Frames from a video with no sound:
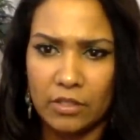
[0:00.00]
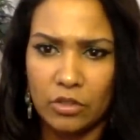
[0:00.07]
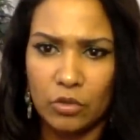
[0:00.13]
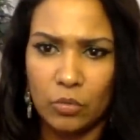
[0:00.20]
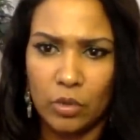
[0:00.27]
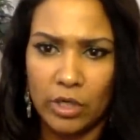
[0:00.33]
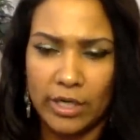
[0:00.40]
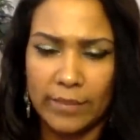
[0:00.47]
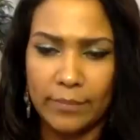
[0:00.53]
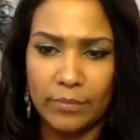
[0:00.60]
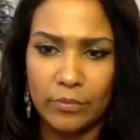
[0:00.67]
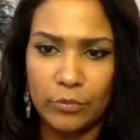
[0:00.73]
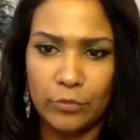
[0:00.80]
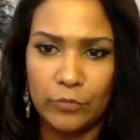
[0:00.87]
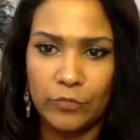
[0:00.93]
you want to
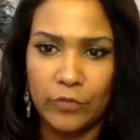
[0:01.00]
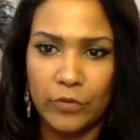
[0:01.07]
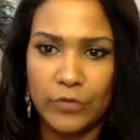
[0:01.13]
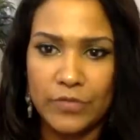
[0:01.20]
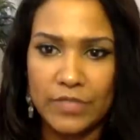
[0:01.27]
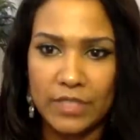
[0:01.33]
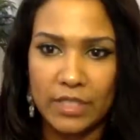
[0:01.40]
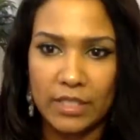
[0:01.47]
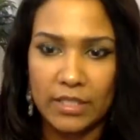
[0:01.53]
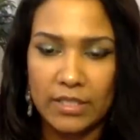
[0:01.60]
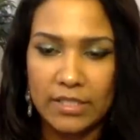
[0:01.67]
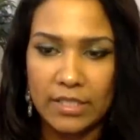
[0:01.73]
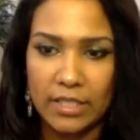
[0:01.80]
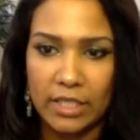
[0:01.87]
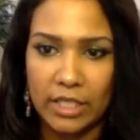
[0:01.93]
improve those
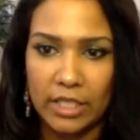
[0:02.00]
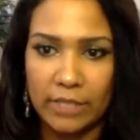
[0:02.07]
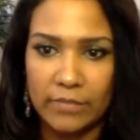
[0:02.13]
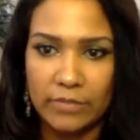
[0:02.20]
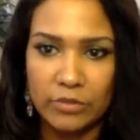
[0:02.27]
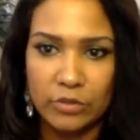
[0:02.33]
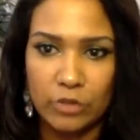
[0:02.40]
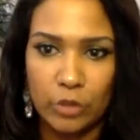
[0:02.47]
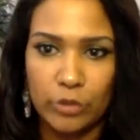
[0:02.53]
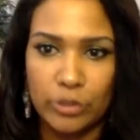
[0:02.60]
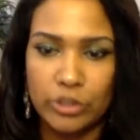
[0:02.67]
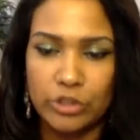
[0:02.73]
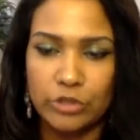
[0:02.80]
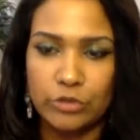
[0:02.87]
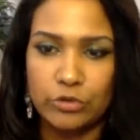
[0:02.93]
things and get him to
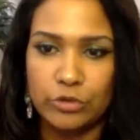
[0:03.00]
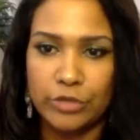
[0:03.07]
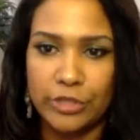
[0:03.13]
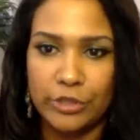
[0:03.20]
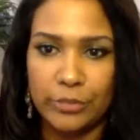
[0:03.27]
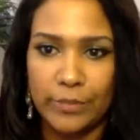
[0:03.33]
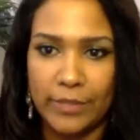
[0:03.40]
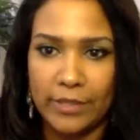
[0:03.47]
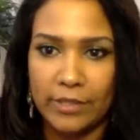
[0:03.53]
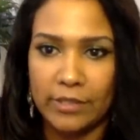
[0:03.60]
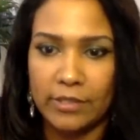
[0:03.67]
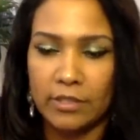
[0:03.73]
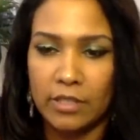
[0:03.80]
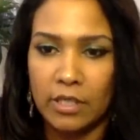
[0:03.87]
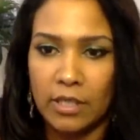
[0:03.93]
notice you, treat you
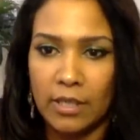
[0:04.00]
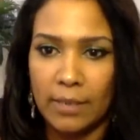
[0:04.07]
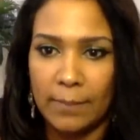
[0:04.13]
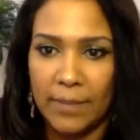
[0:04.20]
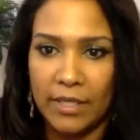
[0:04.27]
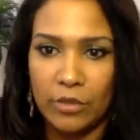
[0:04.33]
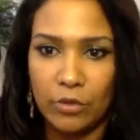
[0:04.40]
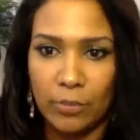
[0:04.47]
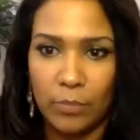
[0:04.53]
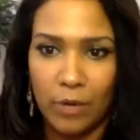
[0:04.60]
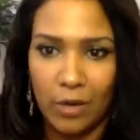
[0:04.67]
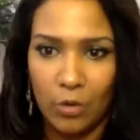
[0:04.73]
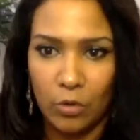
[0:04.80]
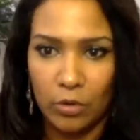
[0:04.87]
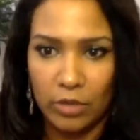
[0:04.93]
better, make you a
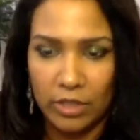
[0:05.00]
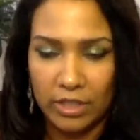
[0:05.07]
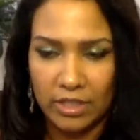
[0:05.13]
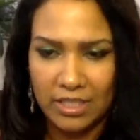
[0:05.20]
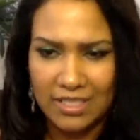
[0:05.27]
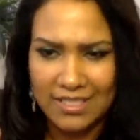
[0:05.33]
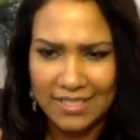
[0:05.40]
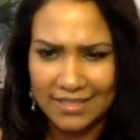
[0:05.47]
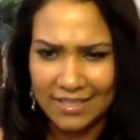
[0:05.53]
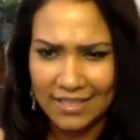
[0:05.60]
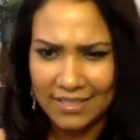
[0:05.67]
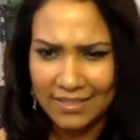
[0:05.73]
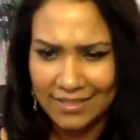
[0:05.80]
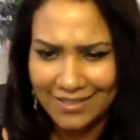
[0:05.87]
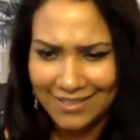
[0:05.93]
priority, and things like
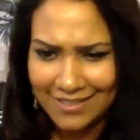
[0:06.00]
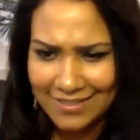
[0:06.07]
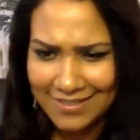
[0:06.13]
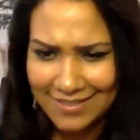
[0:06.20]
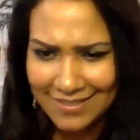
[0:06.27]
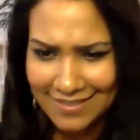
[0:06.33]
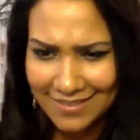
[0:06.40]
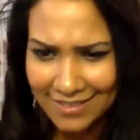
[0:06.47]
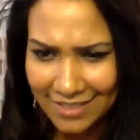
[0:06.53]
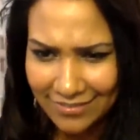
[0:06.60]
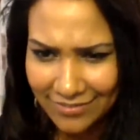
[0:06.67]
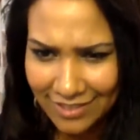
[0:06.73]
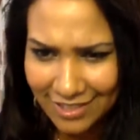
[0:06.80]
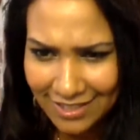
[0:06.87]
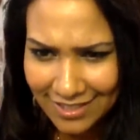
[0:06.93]
that. Yes,
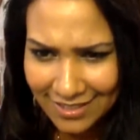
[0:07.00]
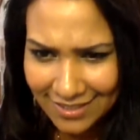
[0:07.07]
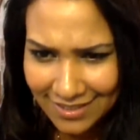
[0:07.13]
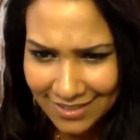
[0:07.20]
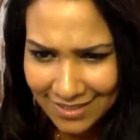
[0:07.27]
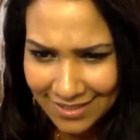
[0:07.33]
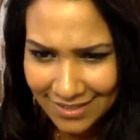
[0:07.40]
definitely.